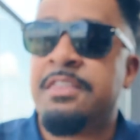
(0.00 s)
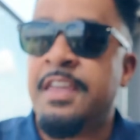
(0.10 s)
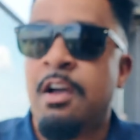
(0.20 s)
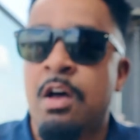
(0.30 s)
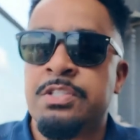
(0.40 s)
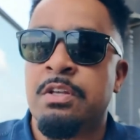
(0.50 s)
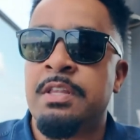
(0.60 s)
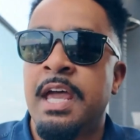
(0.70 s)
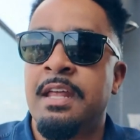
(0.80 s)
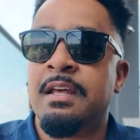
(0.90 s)
the thing also
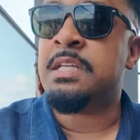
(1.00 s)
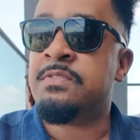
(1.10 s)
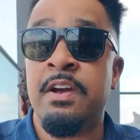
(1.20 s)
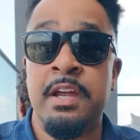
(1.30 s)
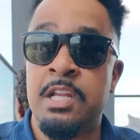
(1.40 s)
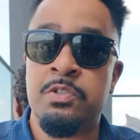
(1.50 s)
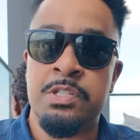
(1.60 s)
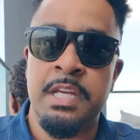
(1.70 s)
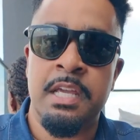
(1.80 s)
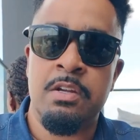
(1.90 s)
that is very
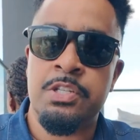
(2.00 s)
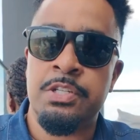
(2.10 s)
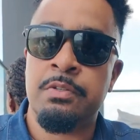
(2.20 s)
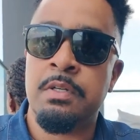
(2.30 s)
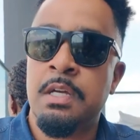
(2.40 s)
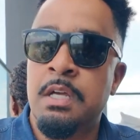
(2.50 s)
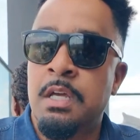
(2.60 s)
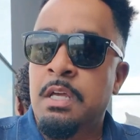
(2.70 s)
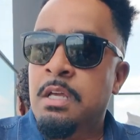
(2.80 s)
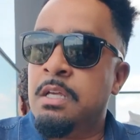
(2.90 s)
interesting here too.
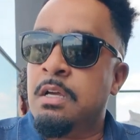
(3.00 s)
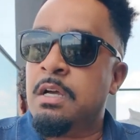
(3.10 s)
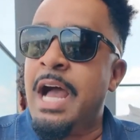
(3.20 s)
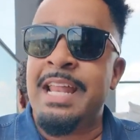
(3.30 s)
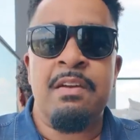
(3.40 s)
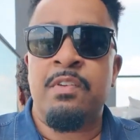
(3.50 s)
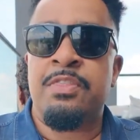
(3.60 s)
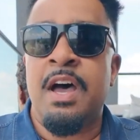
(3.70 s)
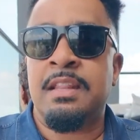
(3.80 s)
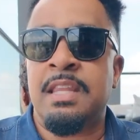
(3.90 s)
I never
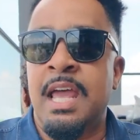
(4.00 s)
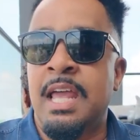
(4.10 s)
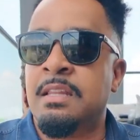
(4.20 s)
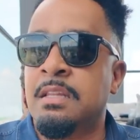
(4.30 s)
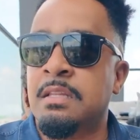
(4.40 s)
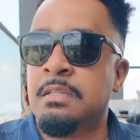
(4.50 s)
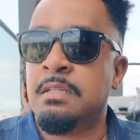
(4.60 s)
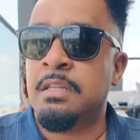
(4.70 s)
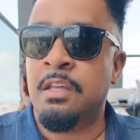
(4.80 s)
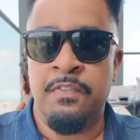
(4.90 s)
thought that
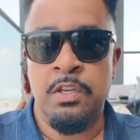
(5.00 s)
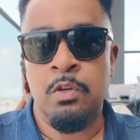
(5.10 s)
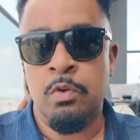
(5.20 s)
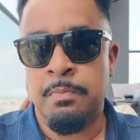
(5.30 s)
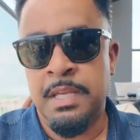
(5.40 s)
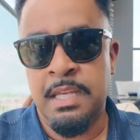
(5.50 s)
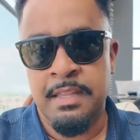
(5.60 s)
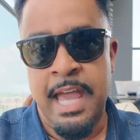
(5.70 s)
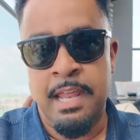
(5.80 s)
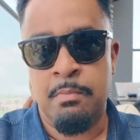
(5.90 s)
the view would
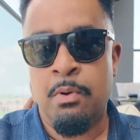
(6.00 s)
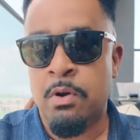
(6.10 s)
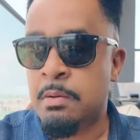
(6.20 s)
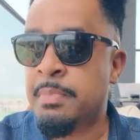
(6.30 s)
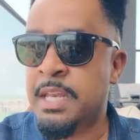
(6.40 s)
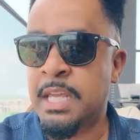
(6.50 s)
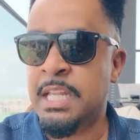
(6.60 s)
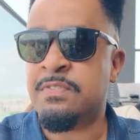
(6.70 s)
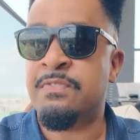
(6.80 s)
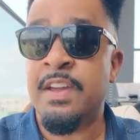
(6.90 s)
be that important, but
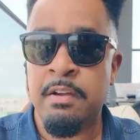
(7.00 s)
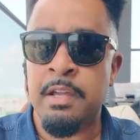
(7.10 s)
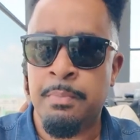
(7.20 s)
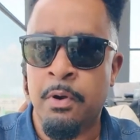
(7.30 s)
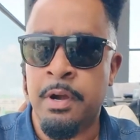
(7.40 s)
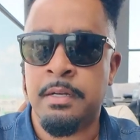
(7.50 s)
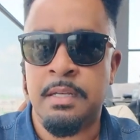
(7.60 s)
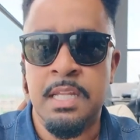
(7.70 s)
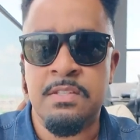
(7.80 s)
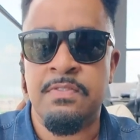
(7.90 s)
it's very important.
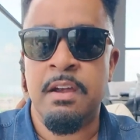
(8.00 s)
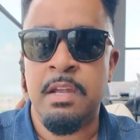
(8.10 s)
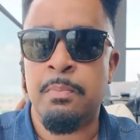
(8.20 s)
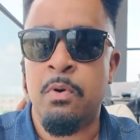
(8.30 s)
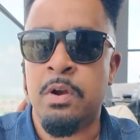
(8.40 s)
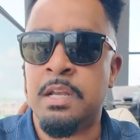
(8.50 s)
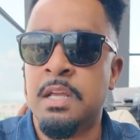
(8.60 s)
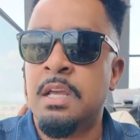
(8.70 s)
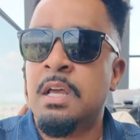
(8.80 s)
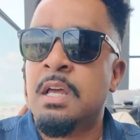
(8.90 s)
It's very important.
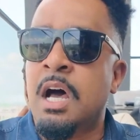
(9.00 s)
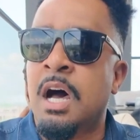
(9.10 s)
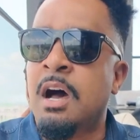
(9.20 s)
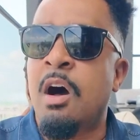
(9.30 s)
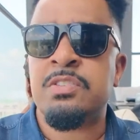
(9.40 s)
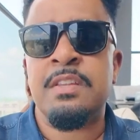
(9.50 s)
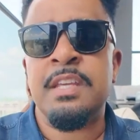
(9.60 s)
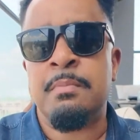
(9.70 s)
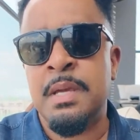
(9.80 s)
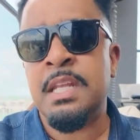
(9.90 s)
Also,
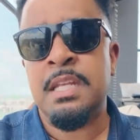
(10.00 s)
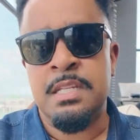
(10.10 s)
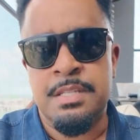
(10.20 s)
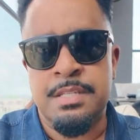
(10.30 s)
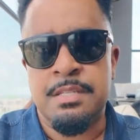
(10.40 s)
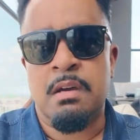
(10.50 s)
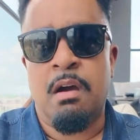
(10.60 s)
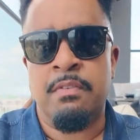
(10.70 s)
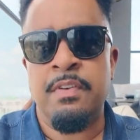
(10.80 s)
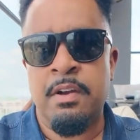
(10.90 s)
the amenities
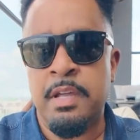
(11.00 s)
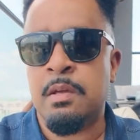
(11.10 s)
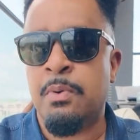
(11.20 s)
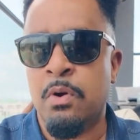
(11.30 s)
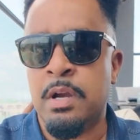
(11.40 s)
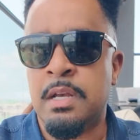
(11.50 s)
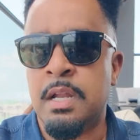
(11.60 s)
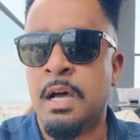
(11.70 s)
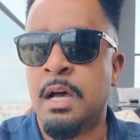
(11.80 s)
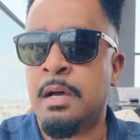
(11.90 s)
are very important.